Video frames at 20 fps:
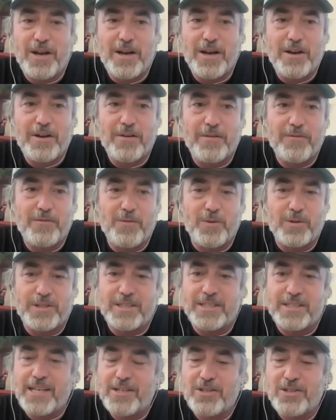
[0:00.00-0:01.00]
uh, for
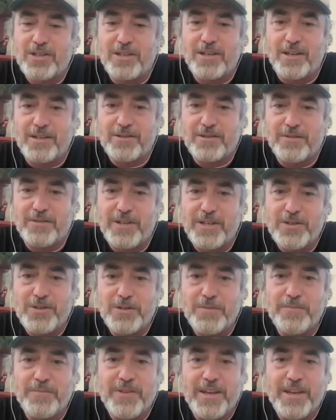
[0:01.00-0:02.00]
Cetacean
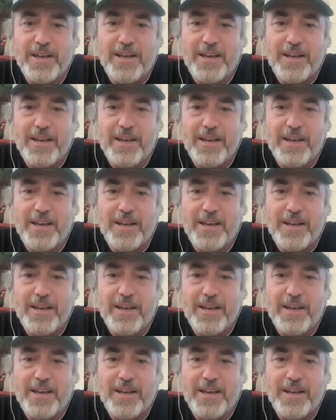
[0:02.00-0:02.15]
Conservation.